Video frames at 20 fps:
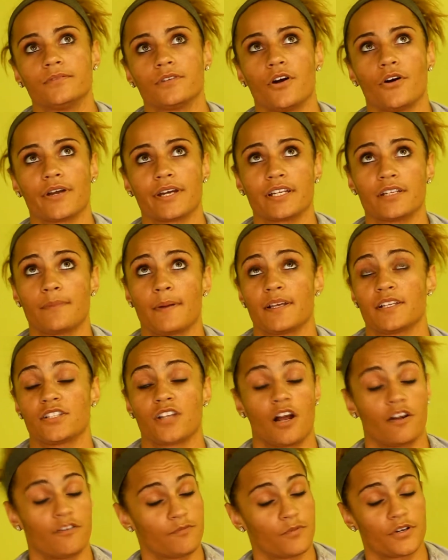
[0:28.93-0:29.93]
going into my
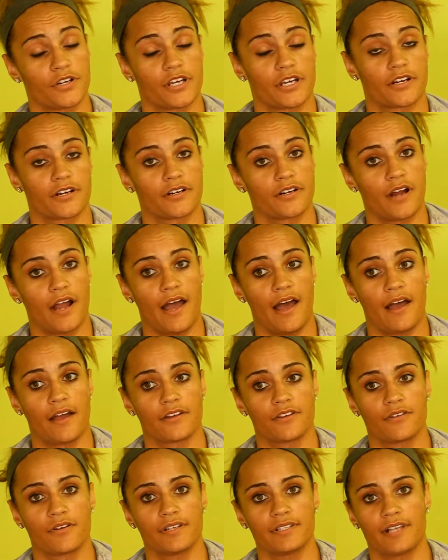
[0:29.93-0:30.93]
sophomore year at
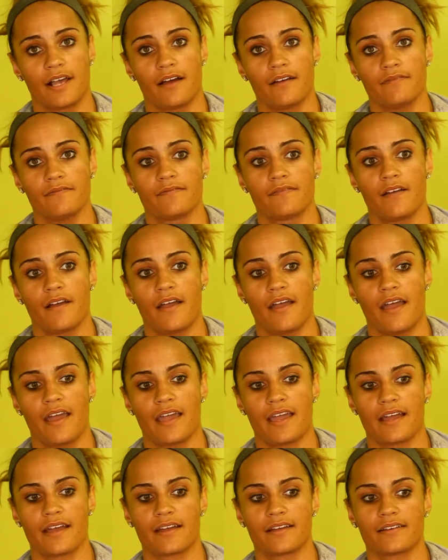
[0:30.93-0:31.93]
USF
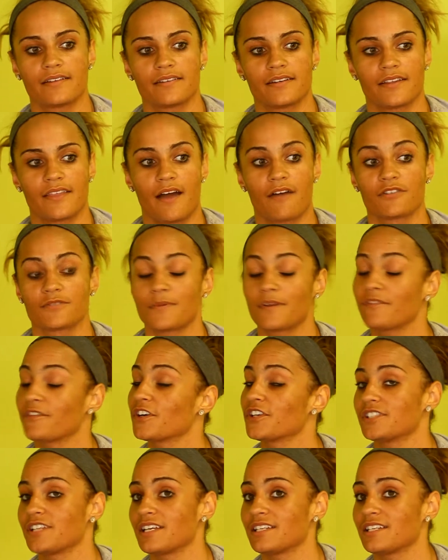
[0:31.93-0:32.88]
and that was my first